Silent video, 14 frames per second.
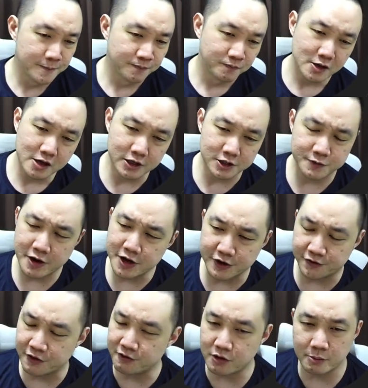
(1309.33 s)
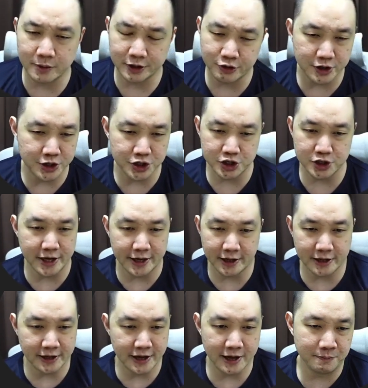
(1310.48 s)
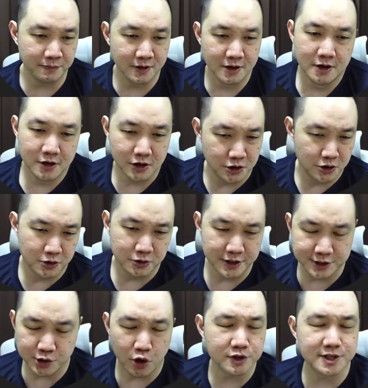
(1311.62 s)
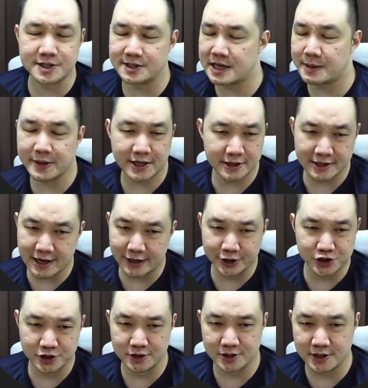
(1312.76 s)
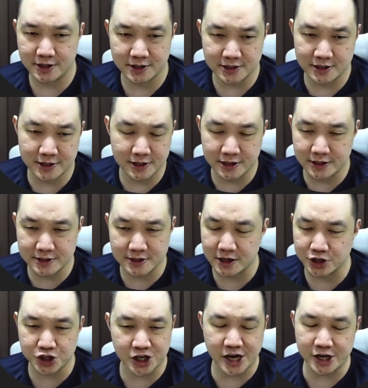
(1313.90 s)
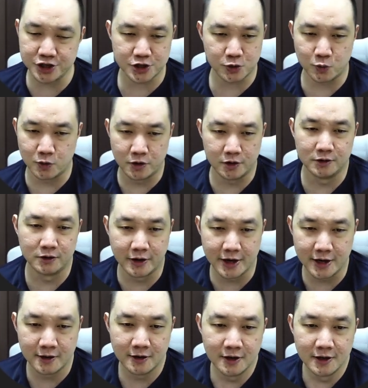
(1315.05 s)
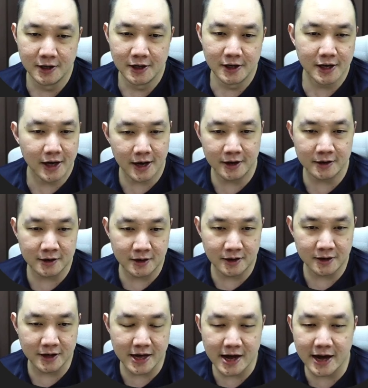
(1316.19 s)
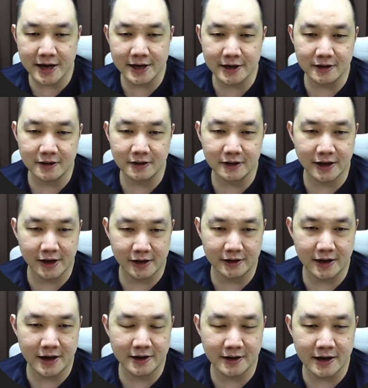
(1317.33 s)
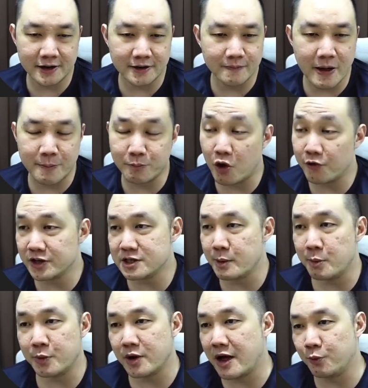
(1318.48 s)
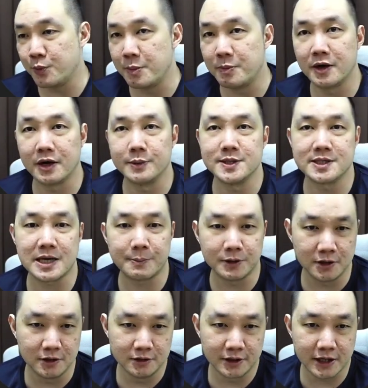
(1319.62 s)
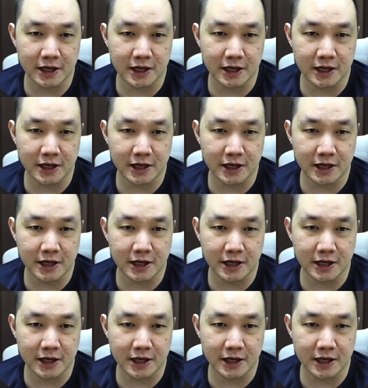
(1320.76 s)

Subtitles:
It's very different from a traditional LLM. You know, it's called systemic intelligence. It is gonna change the world, right? And the AI, and obviously people are gonna be skeptical. They're gonna